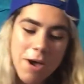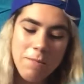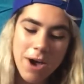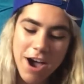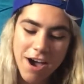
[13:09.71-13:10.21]

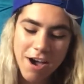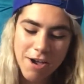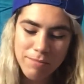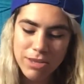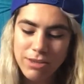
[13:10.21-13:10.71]
But
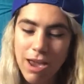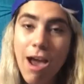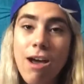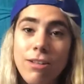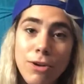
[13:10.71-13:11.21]

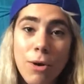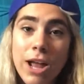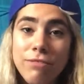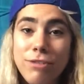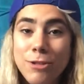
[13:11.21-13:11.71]
yeah, go
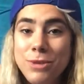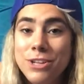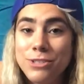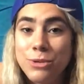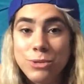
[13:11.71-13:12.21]
ahead and follow me
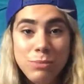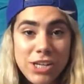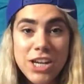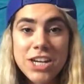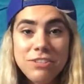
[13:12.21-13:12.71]
on social
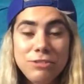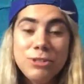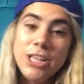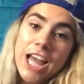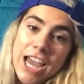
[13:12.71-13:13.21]
media if
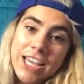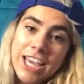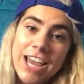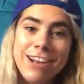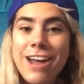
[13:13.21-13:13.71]
you'd like.
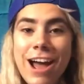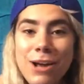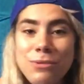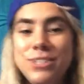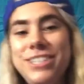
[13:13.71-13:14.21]
And
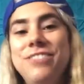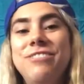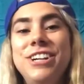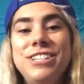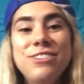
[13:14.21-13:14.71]
I will see you
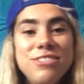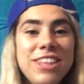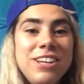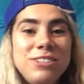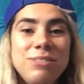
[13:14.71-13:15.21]
very soon.
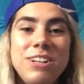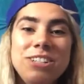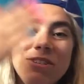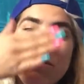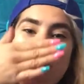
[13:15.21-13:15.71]
Thank you so
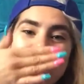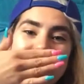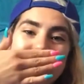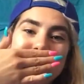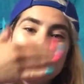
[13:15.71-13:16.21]
much for
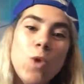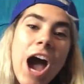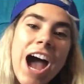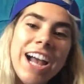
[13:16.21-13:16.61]
watching. Mwah.